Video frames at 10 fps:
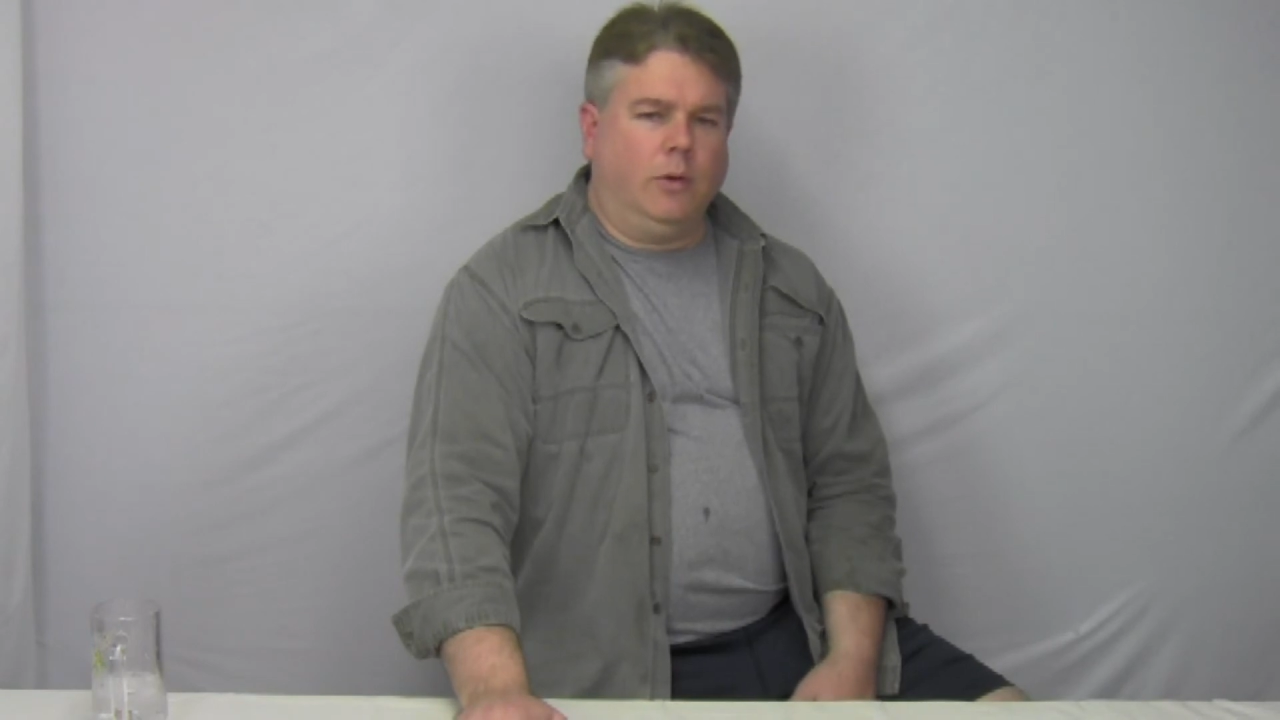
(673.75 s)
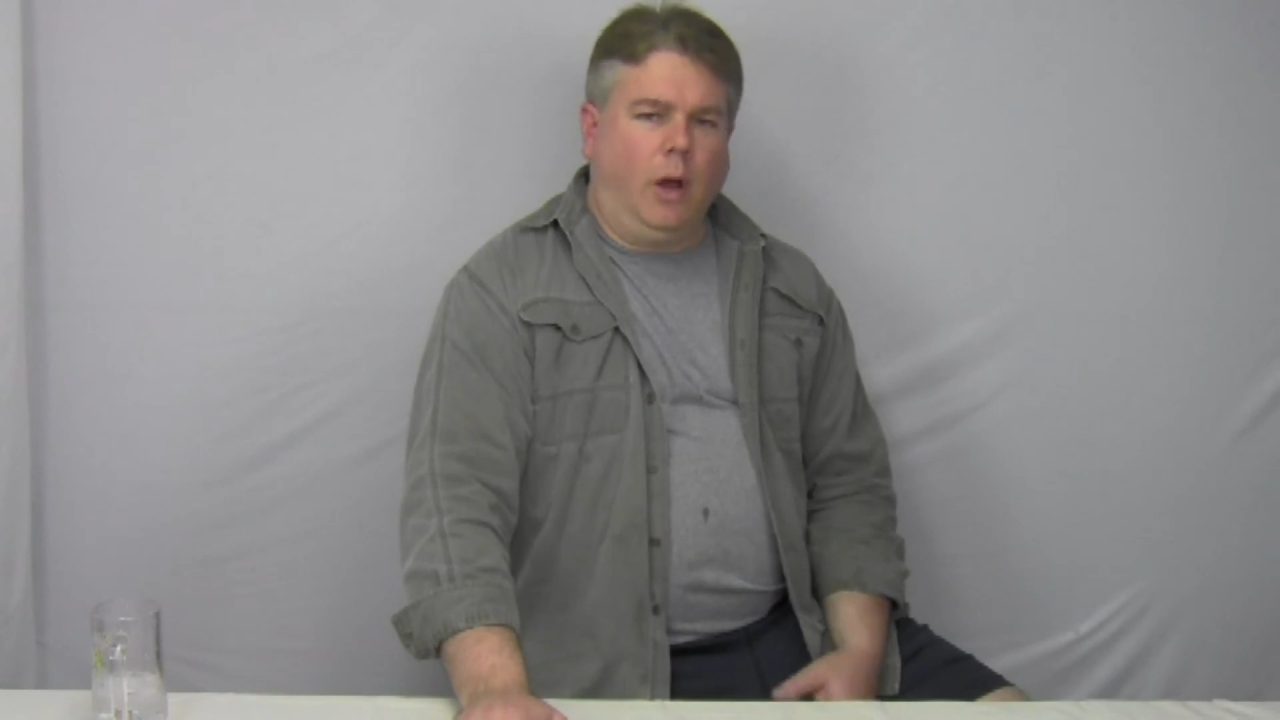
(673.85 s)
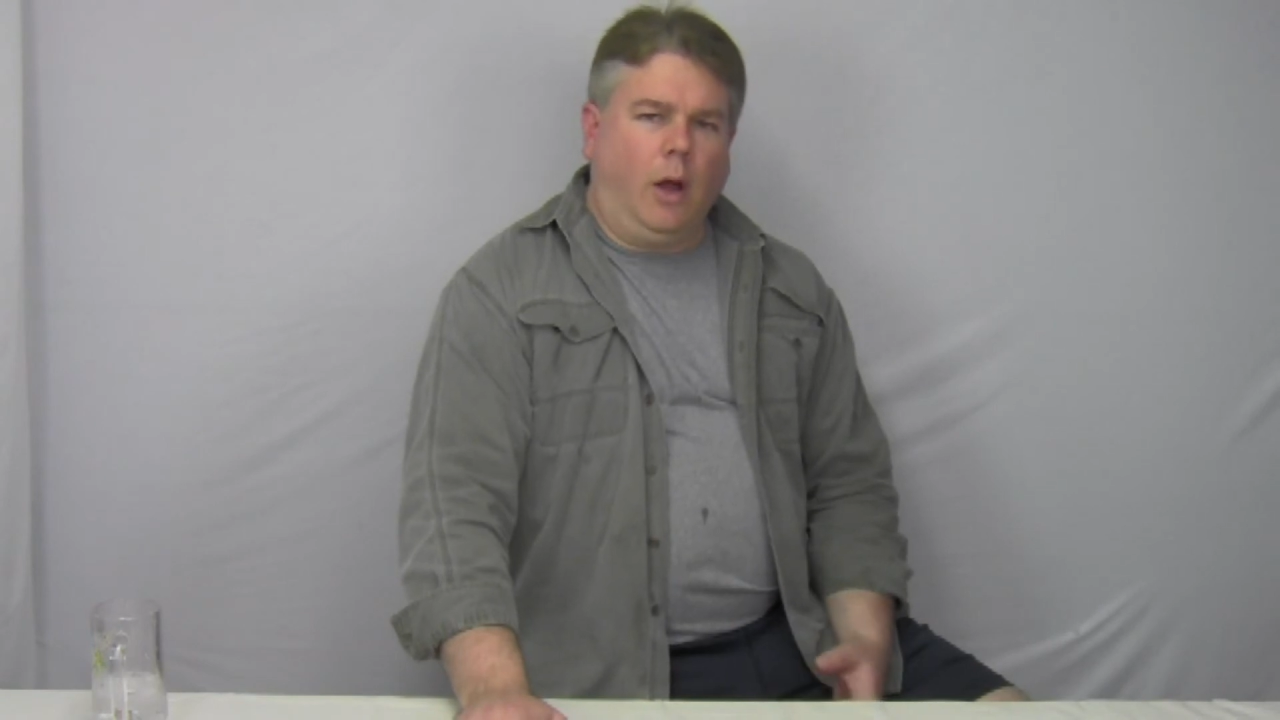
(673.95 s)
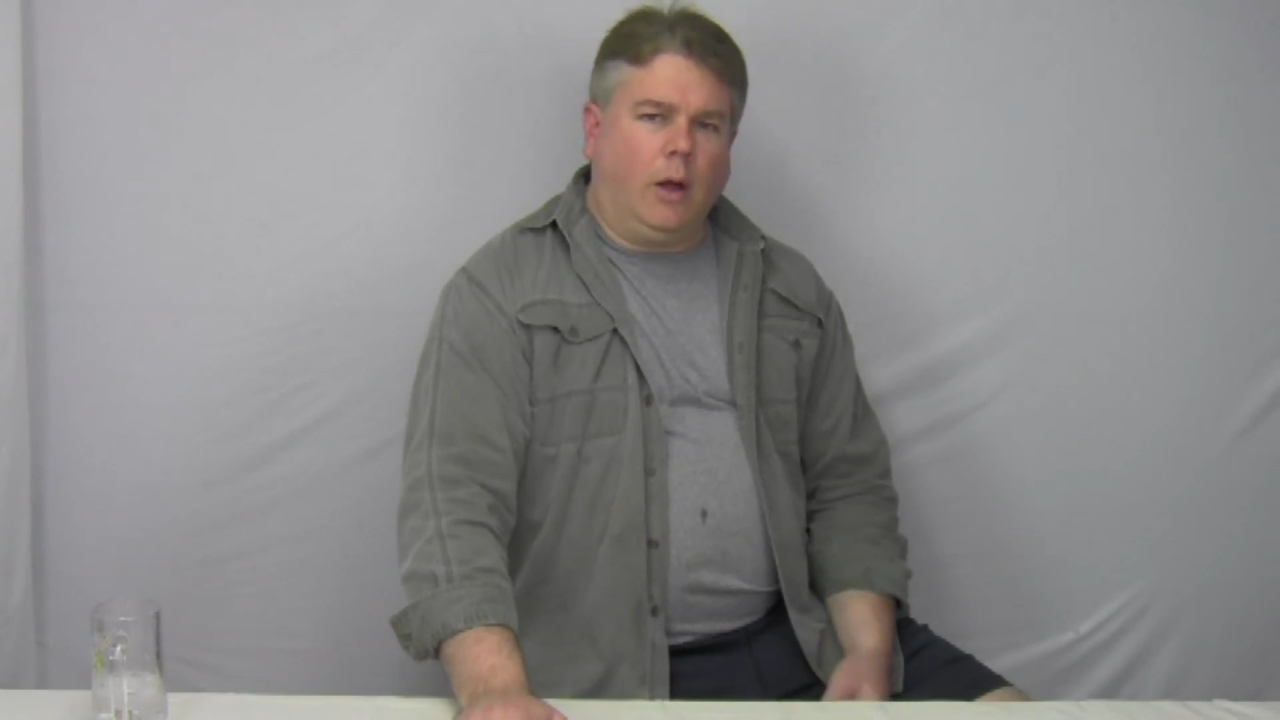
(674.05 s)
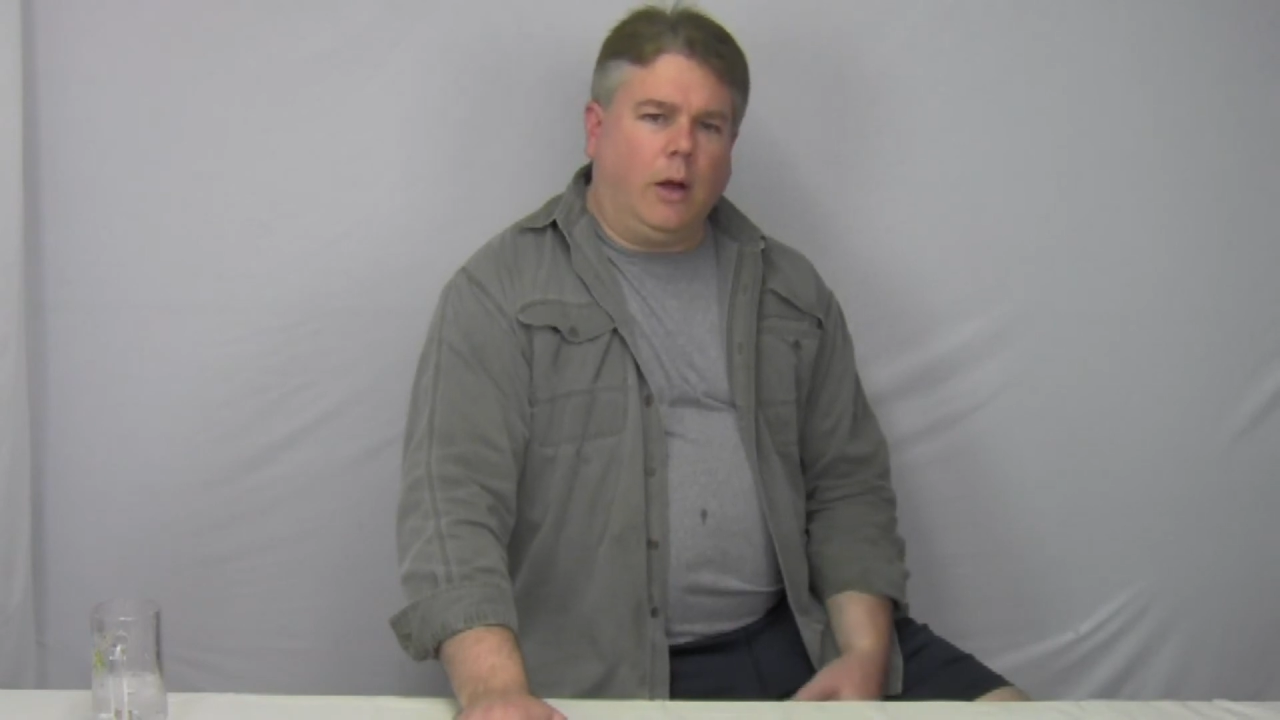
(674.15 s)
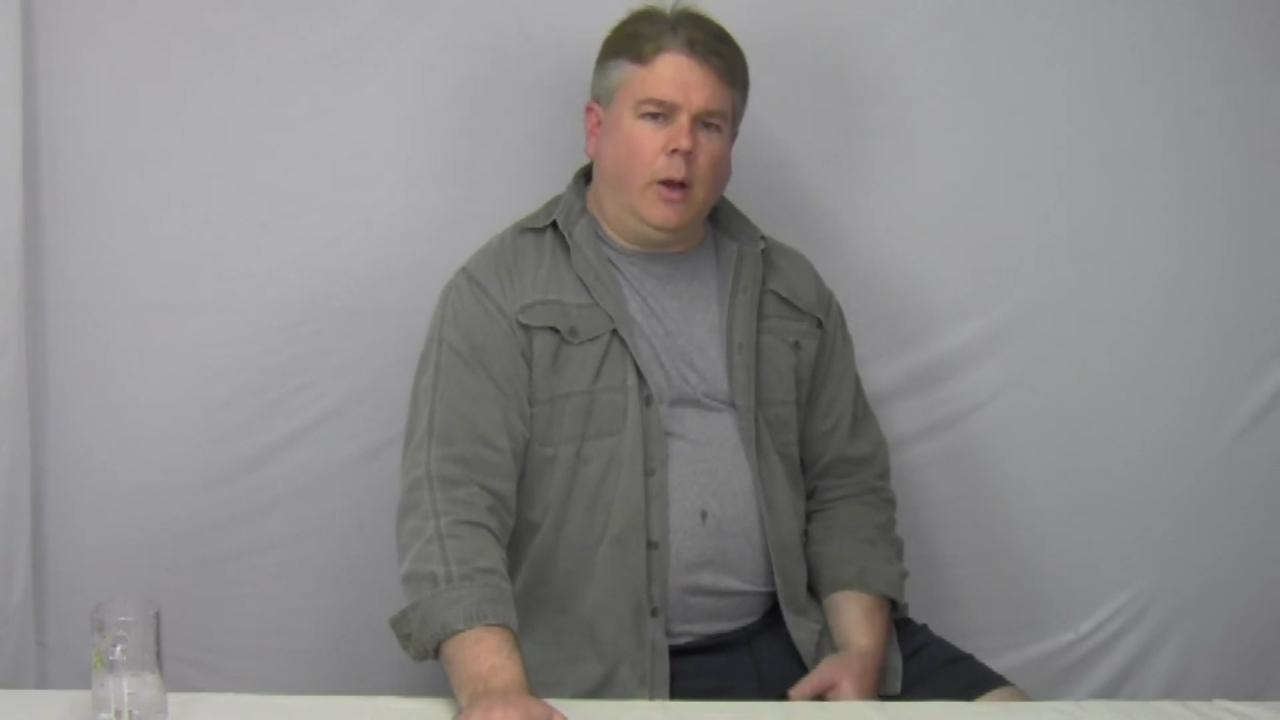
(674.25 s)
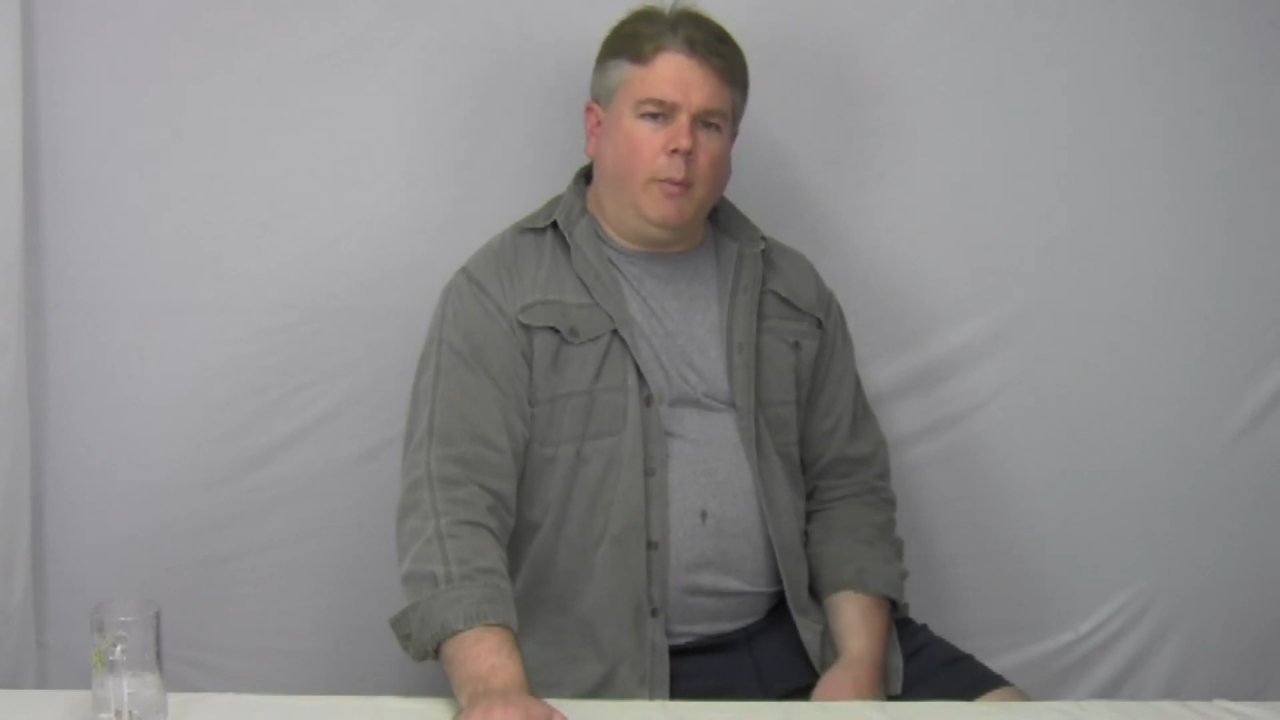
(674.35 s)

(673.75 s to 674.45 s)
"Yeah, can